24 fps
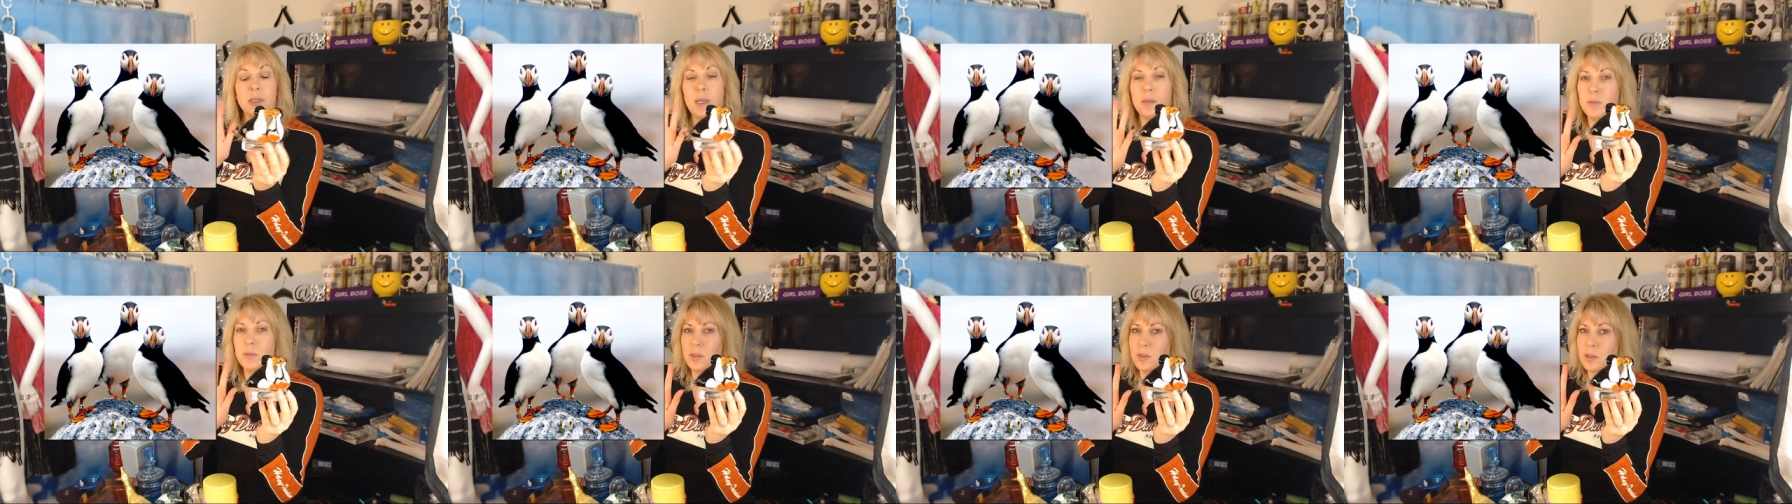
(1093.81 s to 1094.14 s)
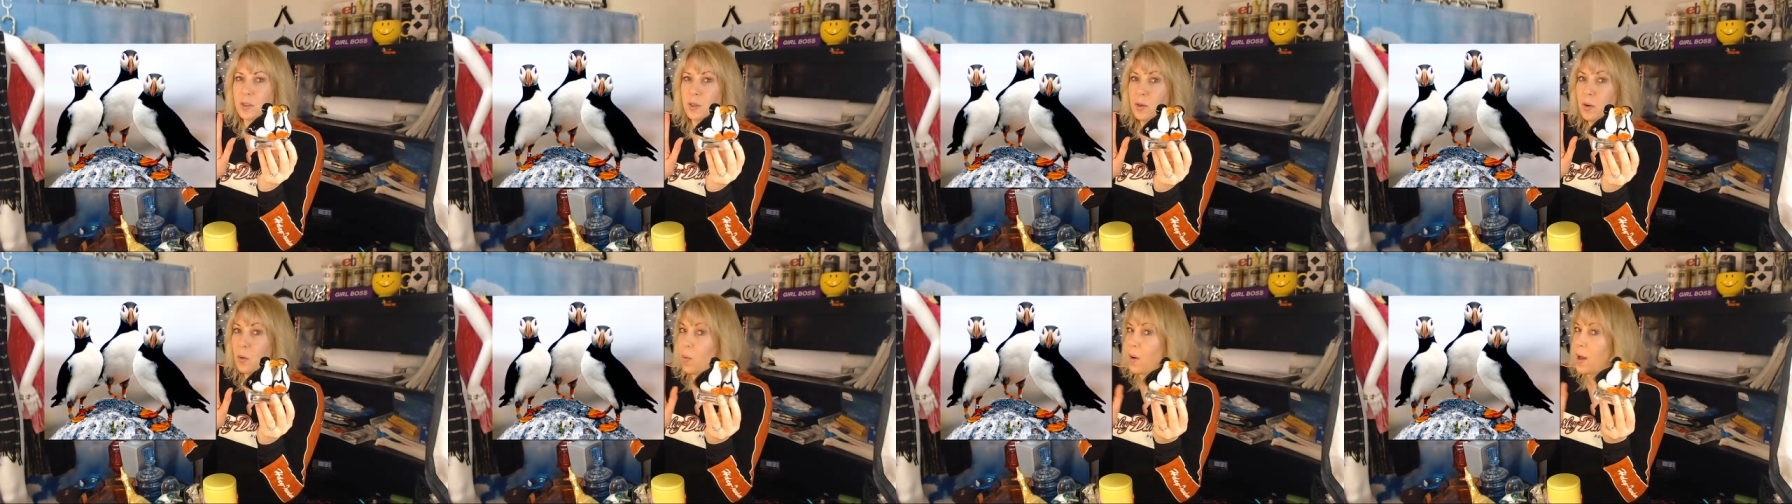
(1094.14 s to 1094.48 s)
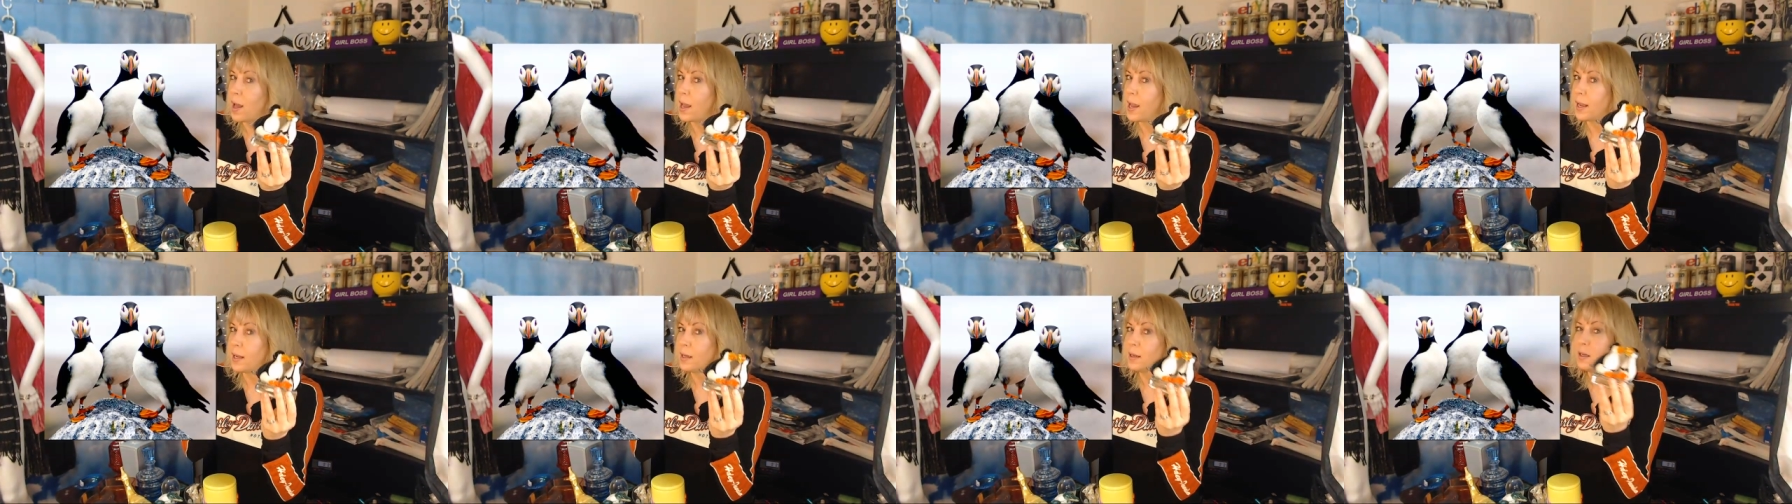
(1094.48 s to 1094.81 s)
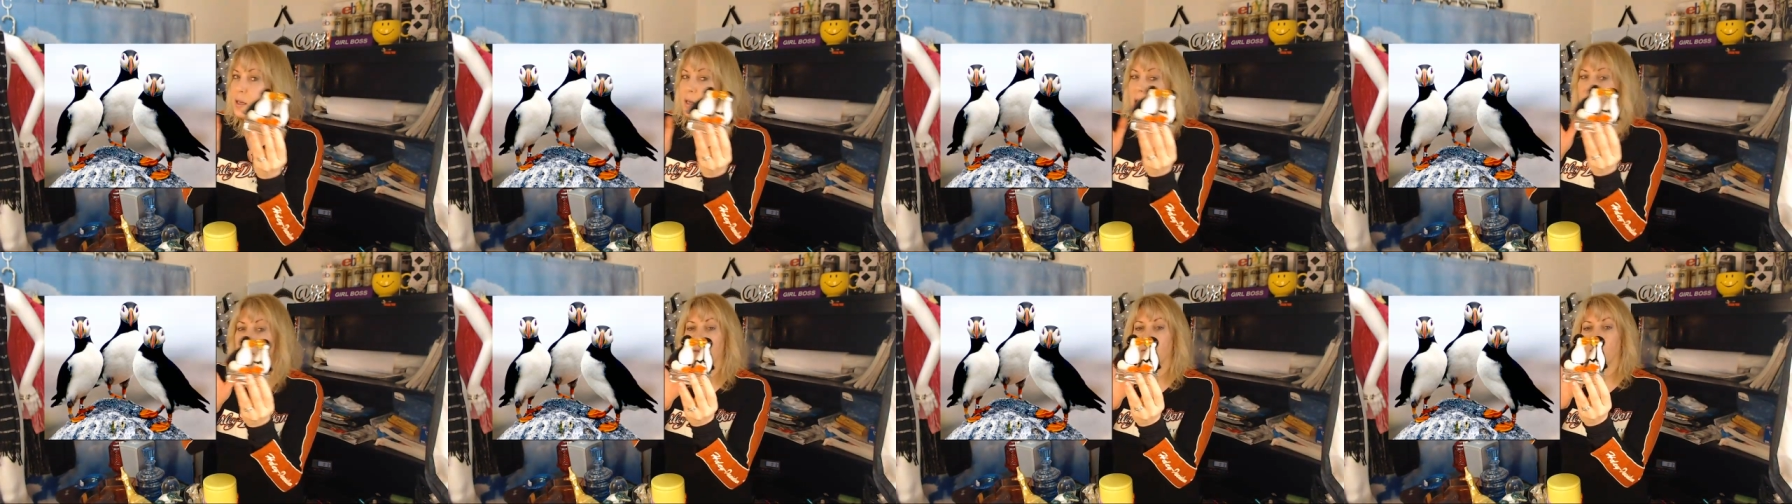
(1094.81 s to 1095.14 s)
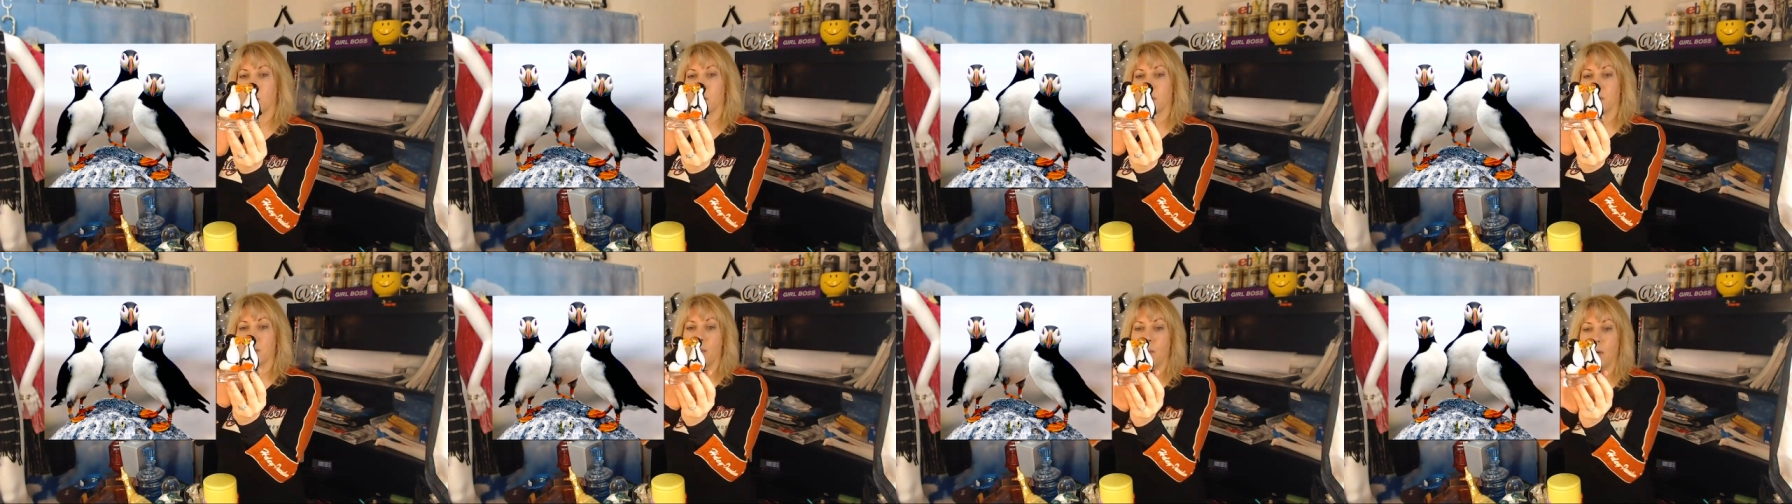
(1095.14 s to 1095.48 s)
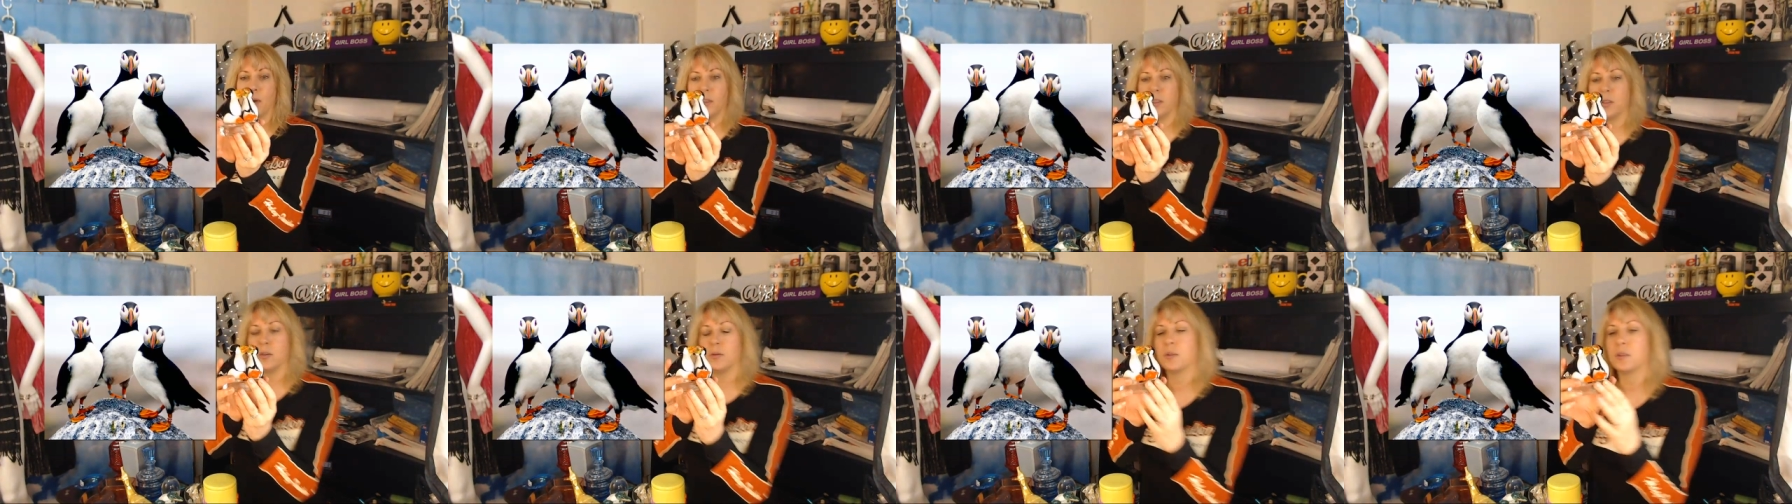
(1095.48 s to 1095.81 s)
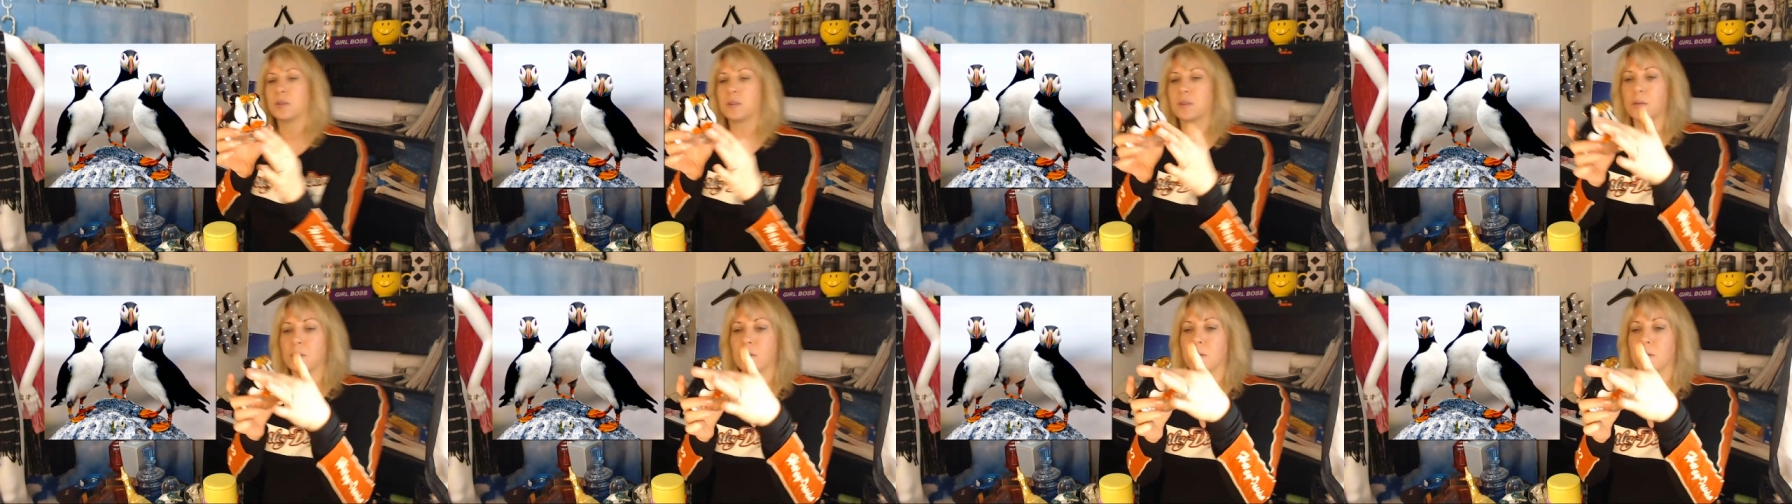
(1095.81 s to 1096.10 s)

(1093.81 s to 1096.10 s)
and I'm just going to wait for someone who